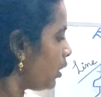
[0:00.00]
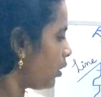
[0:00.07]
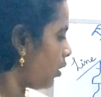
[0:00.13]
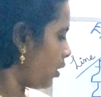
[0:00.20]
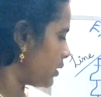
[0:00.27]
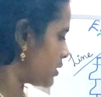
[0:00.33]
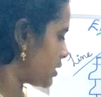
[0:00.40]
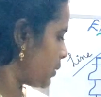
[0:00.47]

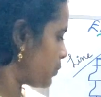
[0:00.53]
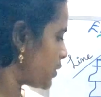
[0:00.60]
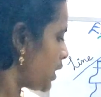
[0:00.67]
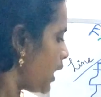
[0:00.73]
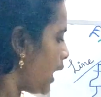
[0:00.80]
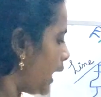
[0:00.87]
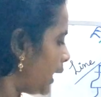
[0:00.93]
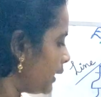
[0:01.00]
concept.
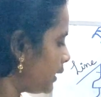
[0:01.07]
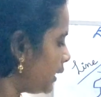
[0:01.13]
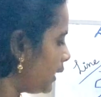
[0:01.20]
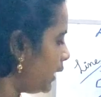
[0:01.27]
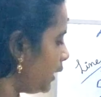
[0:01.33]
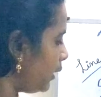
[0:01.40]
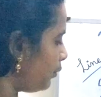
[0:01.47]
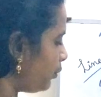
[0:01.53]
And
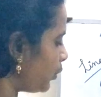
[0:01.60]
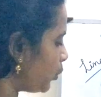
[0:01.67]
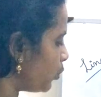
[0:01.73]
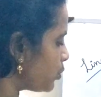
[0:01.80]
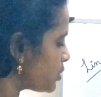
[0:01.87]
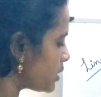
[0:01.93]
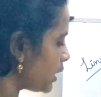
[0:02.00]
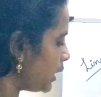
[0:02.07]
here if you
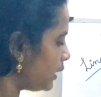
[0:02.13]
could see,